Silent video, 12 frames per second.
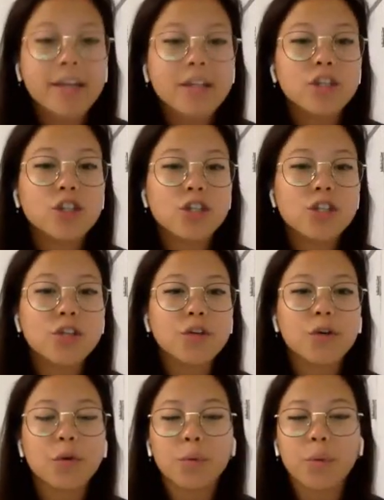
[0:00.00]
And just so
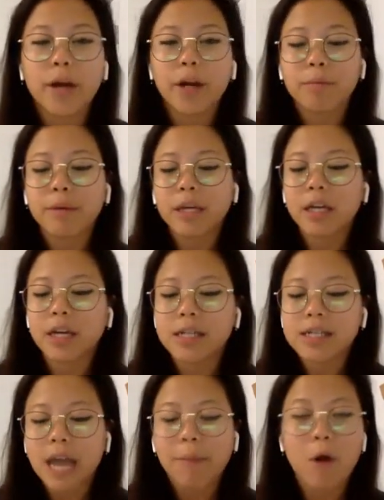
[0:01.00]
you're aware,
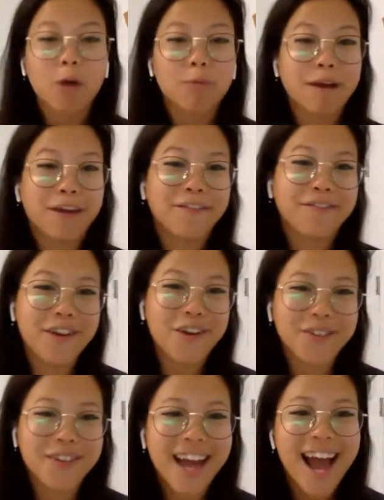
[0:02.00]
because I'm on my
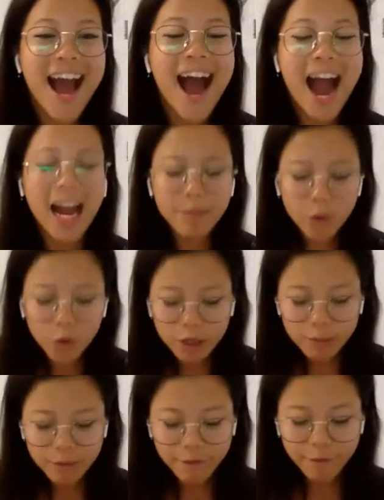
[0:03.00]
phone, I'm
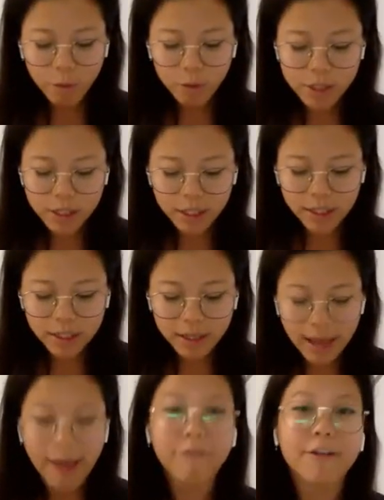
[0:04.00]
going to be folding
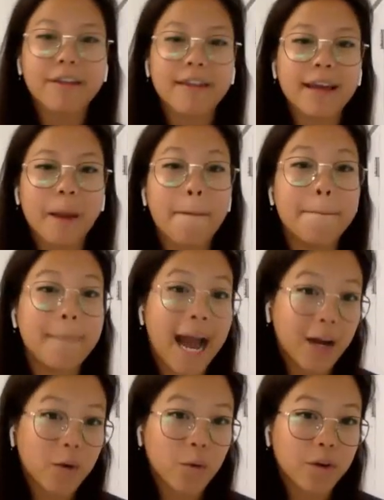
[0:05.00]
everything
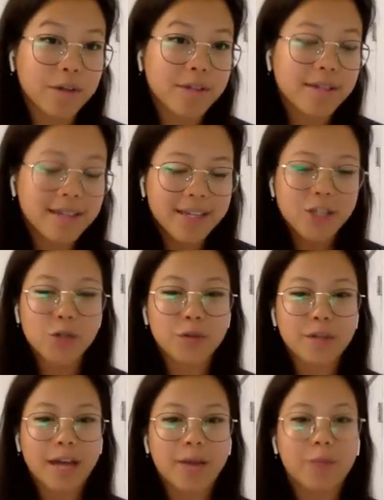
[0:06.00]
backwards
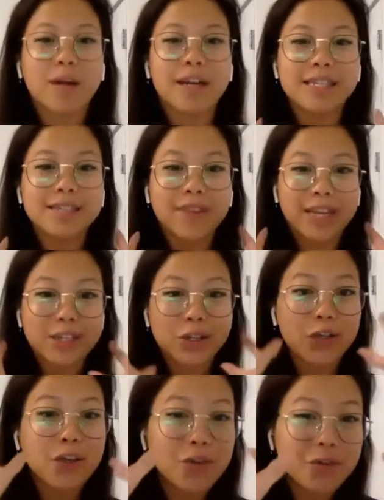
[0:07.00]
so that when it's
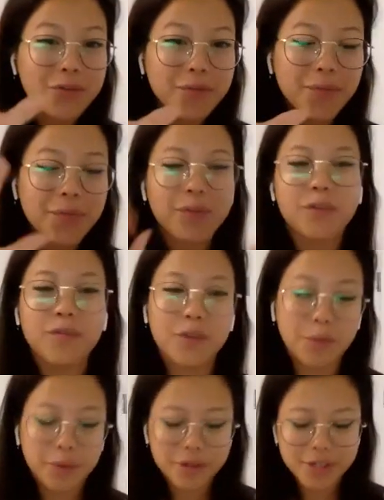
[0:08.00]
facing you, the
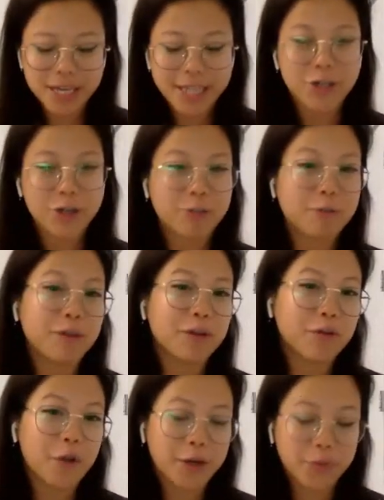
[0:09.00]
viewers, it's going to be the
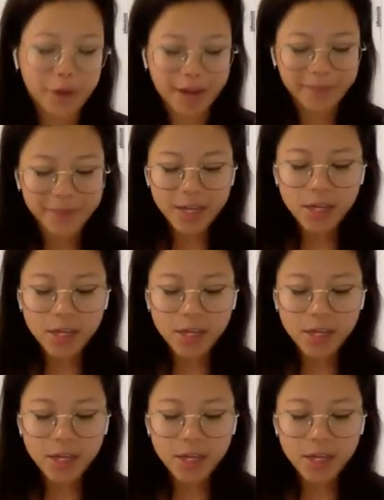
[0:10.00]
correct way.